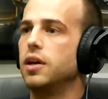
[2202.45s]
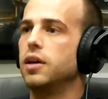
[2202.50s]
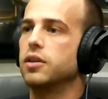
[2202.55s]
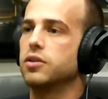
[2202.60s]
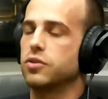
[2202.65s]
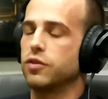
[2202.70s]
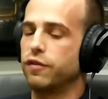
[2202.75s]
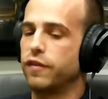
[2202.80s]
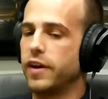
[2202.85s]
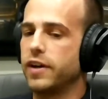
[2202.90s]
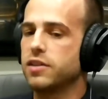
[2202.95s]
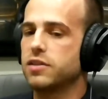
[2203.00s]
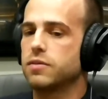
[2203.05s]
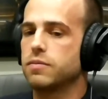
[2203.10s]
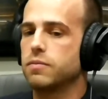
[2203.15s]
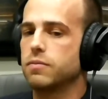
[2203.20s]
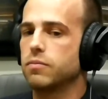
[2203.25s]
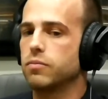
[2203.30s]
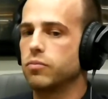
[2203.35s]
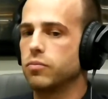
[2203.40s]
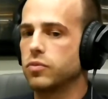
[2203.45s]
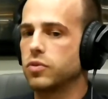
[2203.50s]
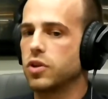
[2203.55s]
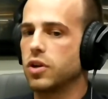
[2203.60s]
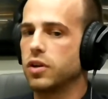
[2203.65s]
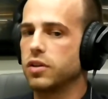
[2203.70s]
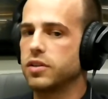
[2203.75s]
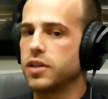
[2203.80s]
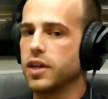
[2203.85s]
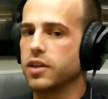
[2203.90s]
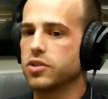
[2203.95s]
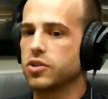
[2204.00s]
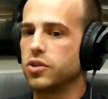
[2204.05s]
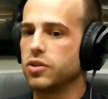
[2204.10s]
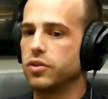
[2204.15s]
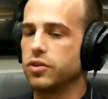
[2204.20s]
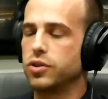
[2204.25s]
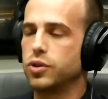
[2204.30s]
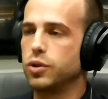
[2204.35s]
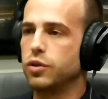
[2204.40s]
So Vice contacts her and
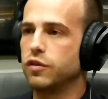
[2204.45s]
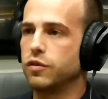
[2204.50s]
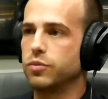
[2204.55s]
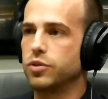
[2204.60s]
the two of them.